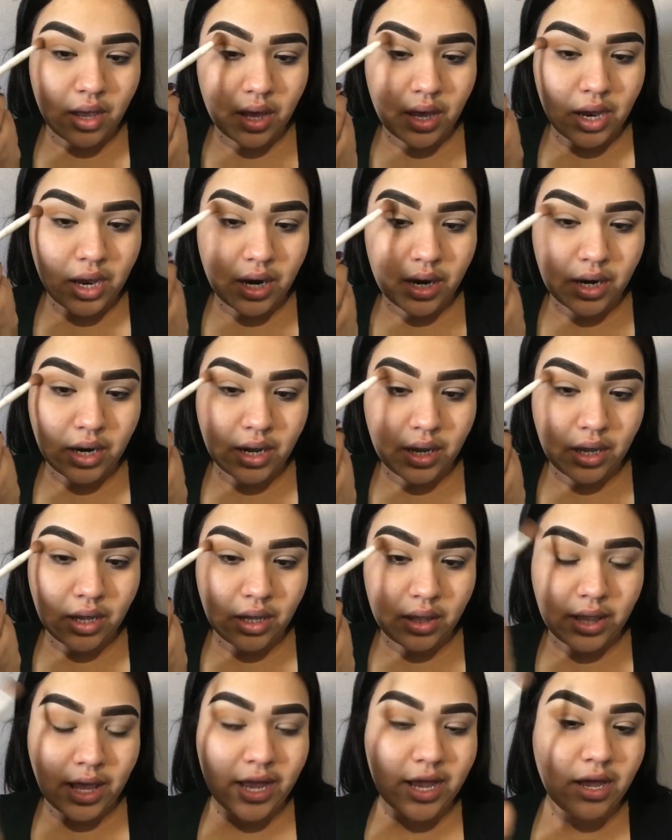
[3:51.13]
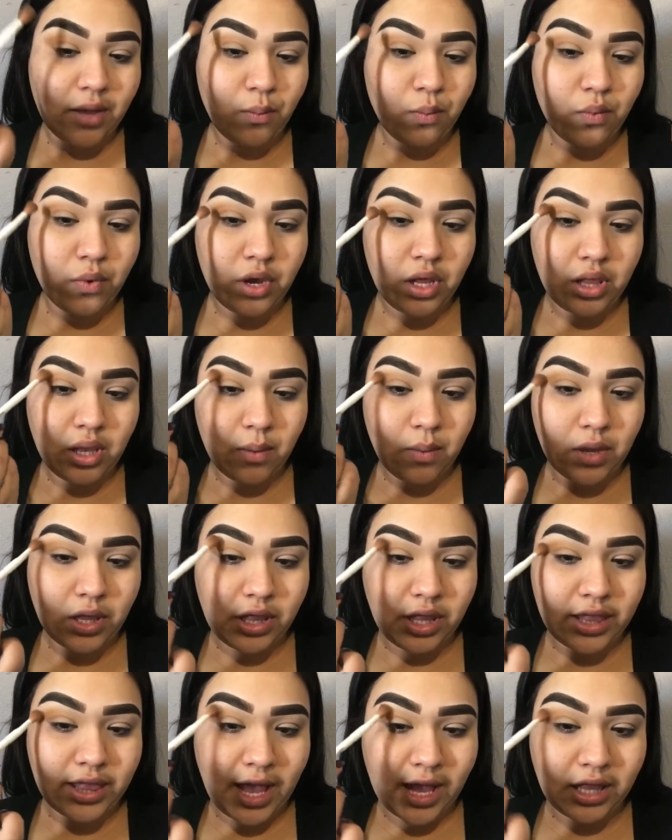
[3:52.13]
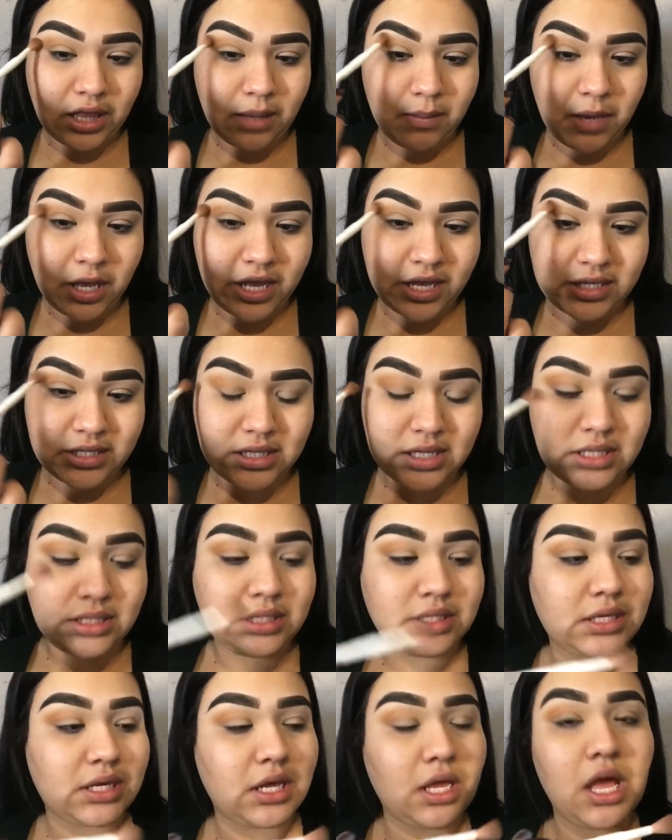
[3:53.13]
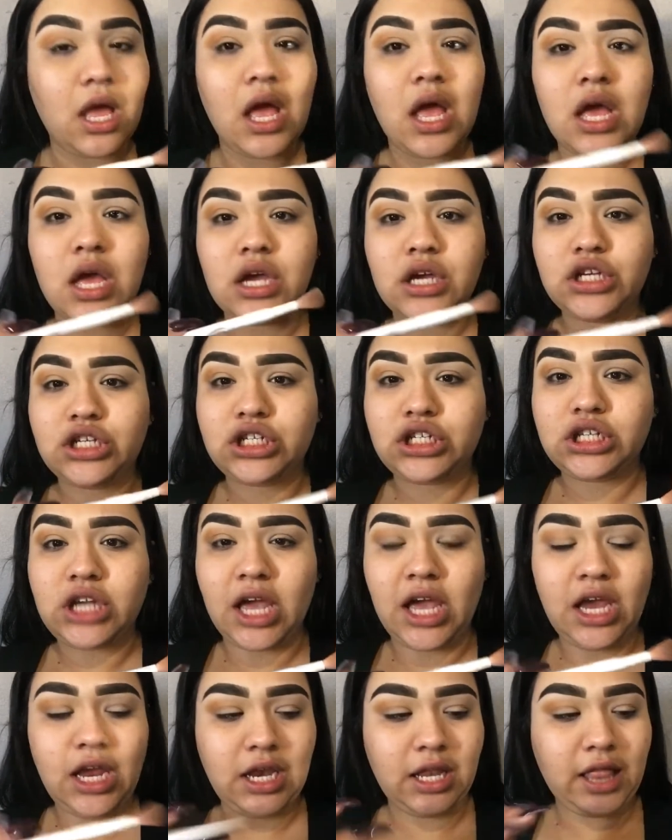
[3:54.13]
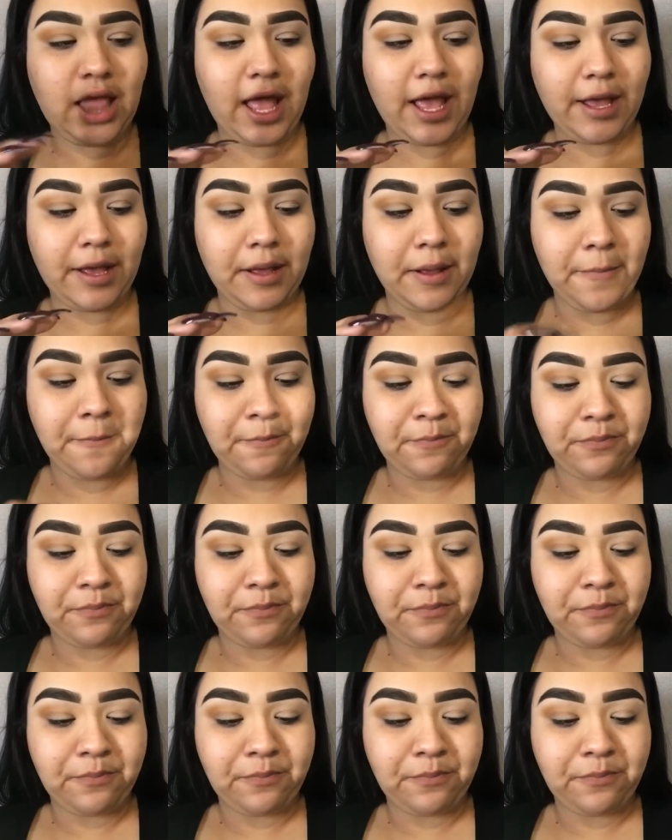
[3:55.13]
And like really lightly, because this shade, like